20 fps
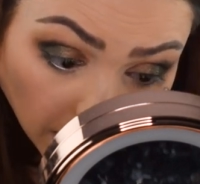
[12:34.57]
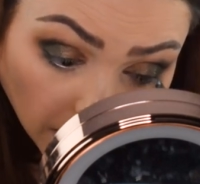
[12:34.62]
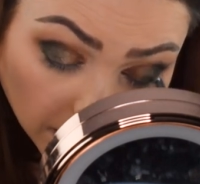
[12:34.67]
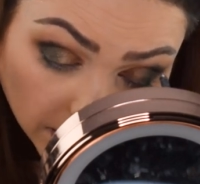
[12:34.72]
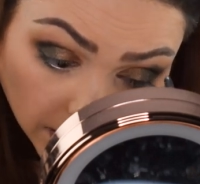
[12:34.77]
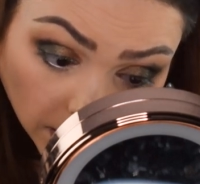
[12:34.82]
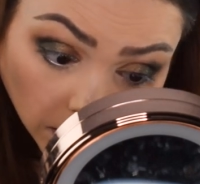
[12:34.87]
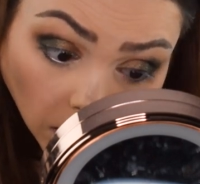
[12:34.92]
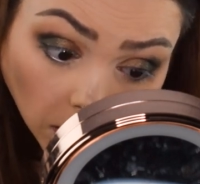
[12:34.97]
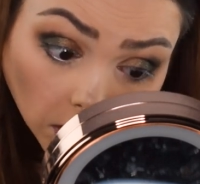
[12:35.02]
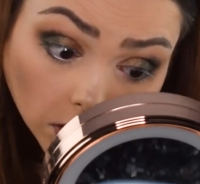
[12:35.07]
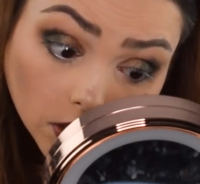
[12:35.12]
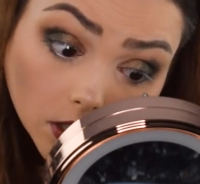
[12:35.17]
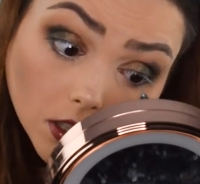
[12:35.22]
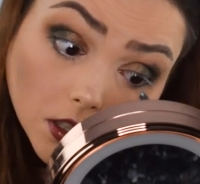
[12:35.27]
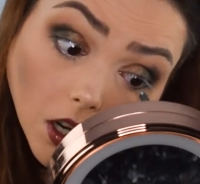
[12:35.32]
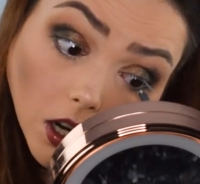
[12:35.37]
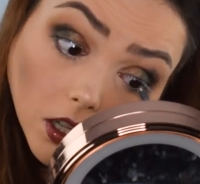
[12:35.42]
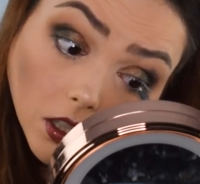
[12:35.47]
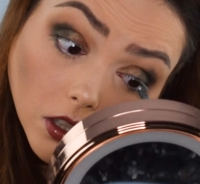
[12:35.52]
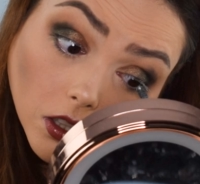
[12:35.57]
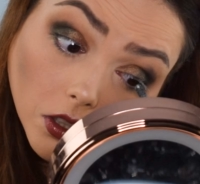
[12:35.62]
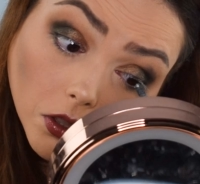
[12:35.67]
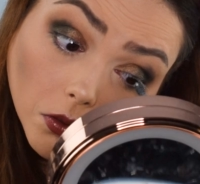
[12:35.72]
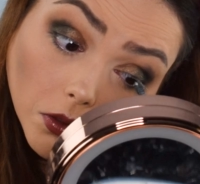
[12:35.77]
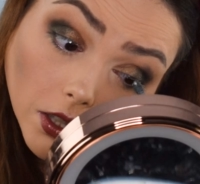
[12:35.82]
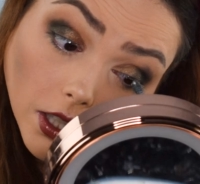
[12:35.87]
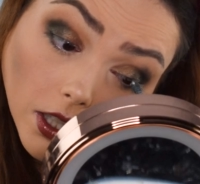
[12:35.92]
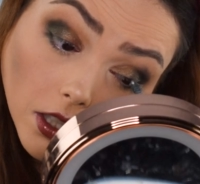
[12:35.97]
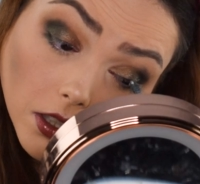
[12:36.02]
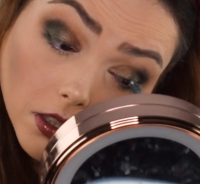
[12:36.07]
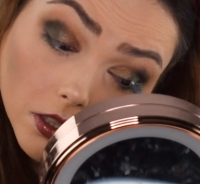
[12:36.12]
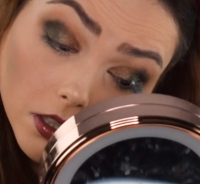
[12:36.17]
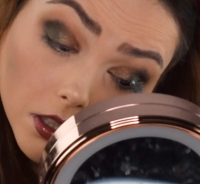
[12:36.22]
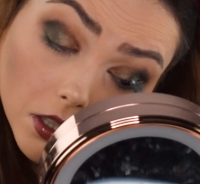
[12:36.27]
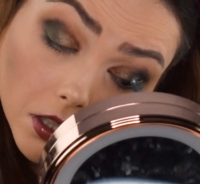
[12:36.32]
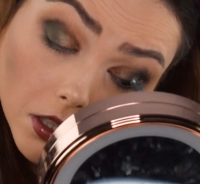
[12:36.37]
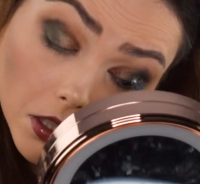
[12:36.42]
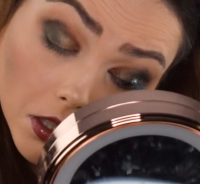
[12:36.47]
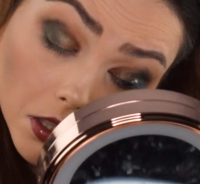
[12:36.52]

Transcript: Estee Lauder does not include with theirs.